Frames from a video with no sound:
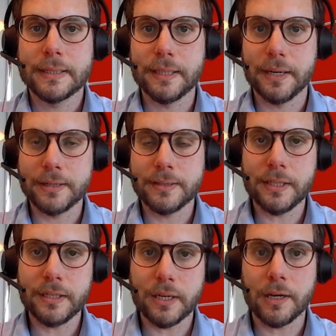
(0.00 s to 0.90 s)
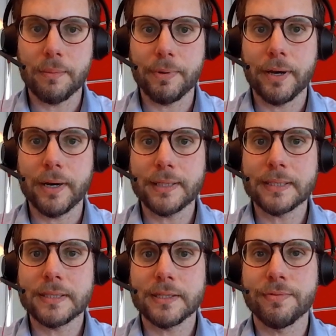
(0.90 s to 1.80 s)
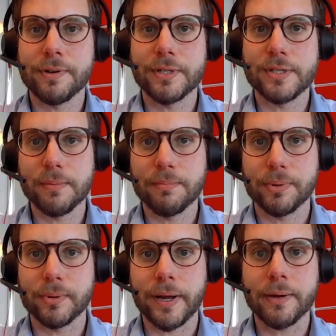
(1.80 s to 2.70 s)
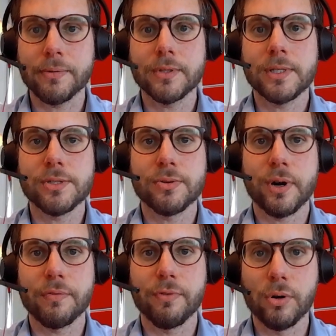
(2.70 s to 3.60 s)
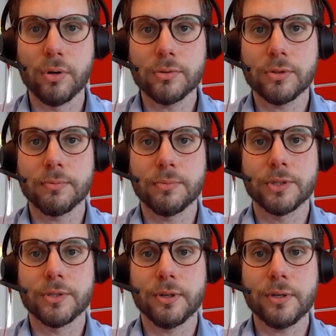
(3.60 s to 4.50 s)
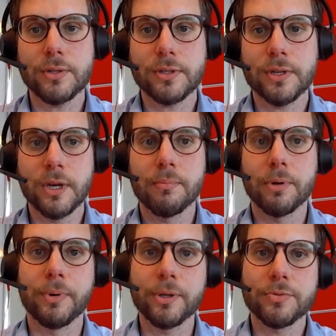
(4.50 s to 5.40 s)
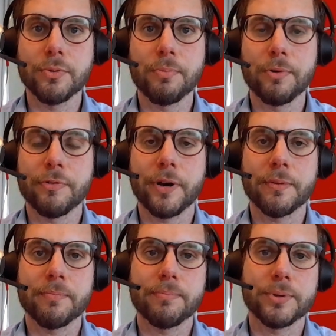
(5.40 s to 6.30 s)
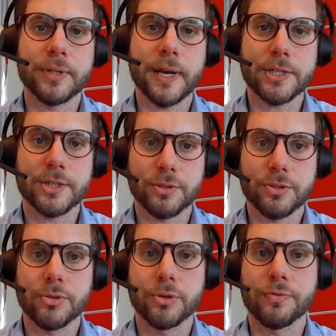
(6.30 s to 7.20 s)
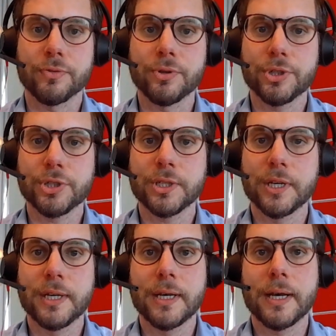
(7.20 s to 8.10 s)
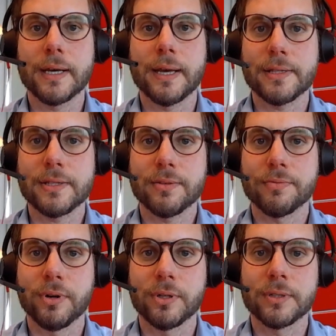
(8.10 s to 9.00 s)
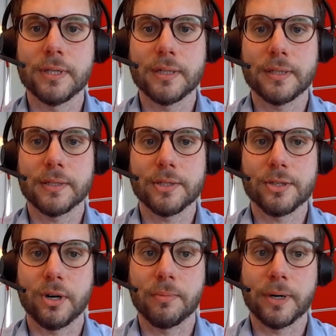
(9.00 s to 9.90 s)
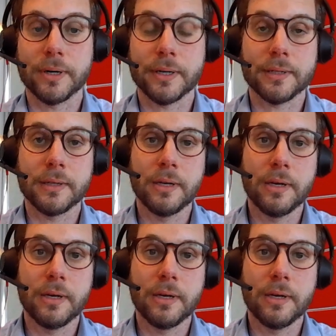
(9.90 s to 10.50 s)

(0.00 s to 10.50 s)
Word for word: The idea behind this is very simple. Equities drive long-term returns, but bonds will provide protection, a sort of cushion against volatility in the stock market.